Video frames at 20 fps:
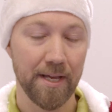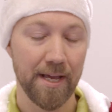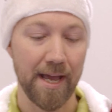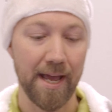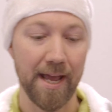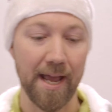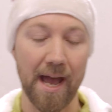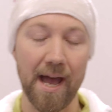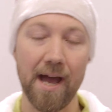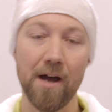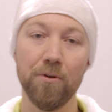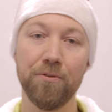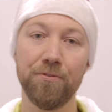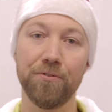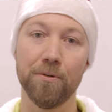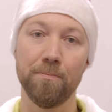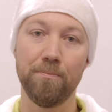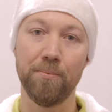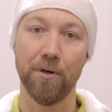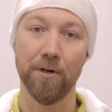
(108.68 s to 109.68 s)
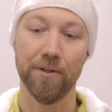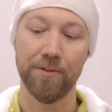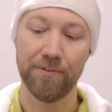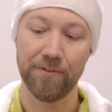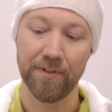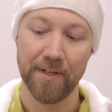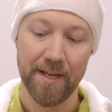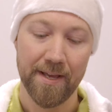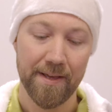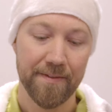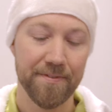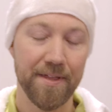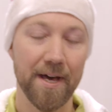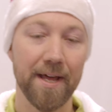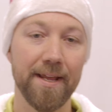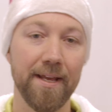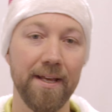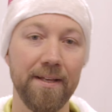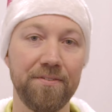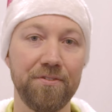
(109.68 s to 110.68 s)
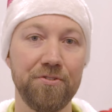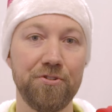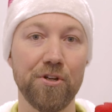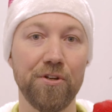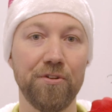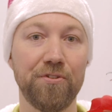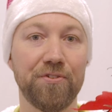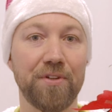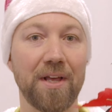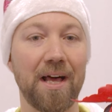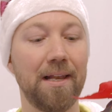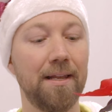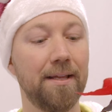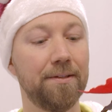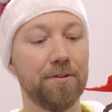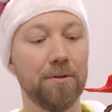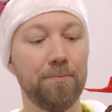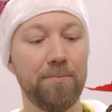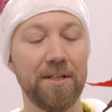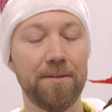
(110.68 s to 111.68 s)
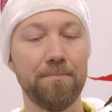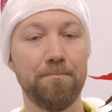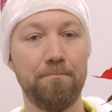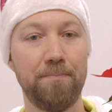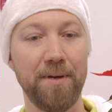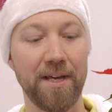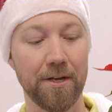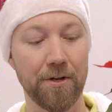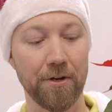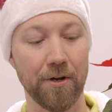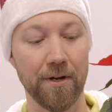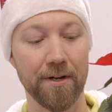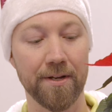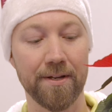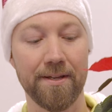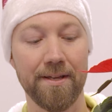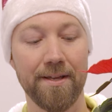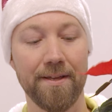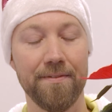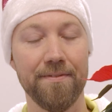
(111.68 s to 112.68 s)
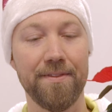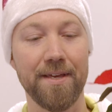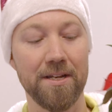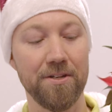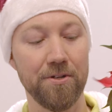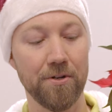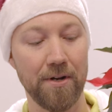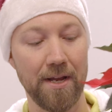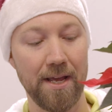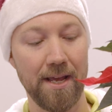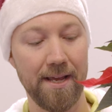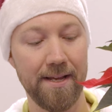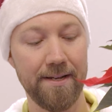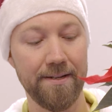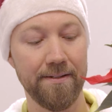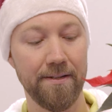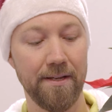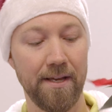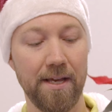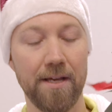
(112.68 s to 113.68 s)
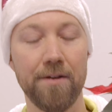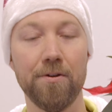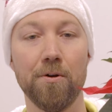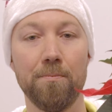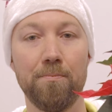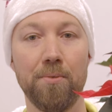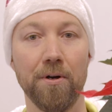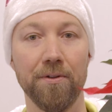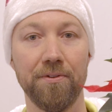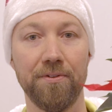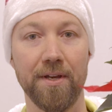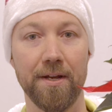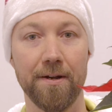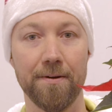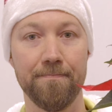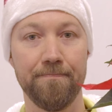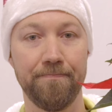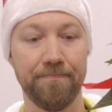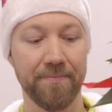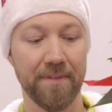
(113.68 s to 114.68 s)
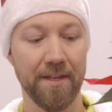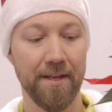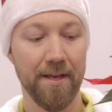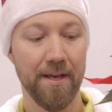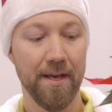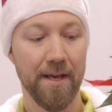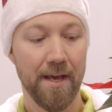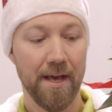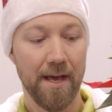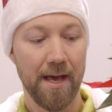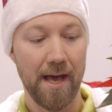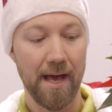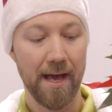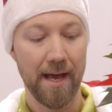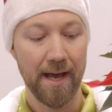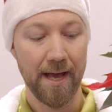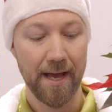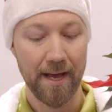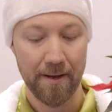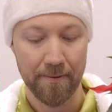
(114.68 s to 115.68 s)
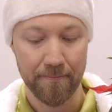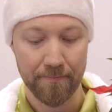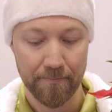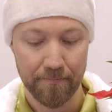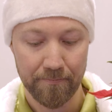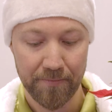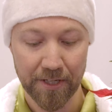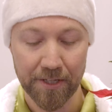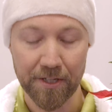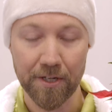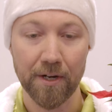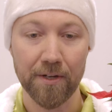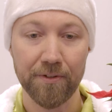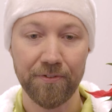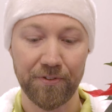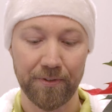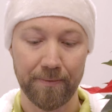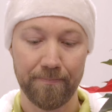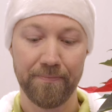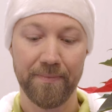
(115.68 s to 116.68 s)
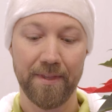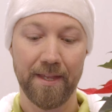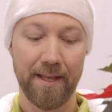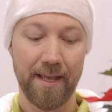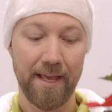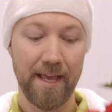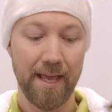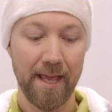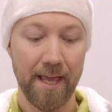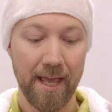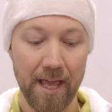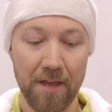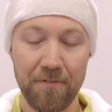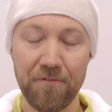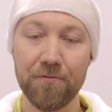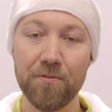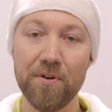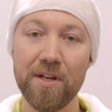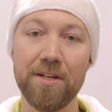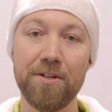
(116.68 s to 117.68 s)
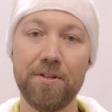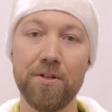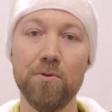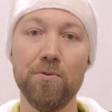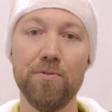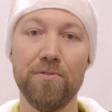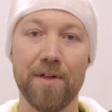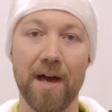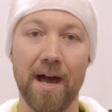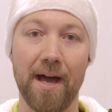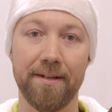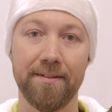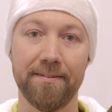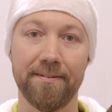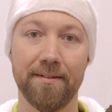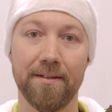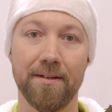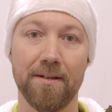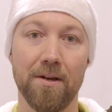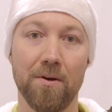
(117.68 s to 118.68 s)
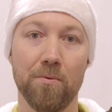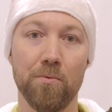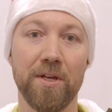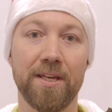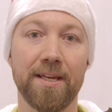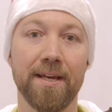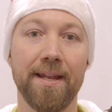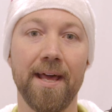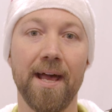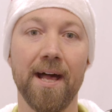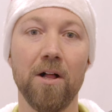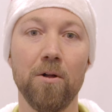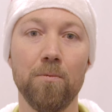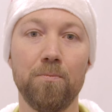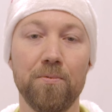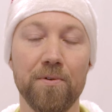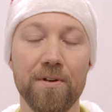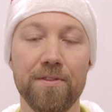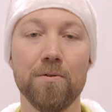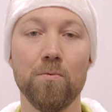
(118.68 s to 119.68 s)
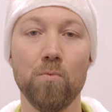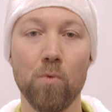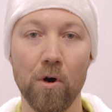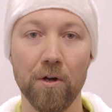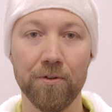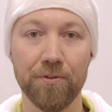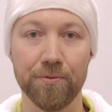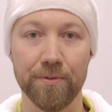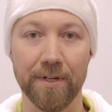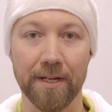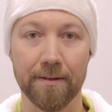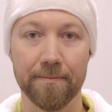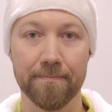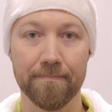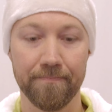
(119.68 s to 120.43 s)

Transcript: a outer pot, that is just a little bit bigger than your in, inner pot here. Uh, because if we do that, we can help with the watering.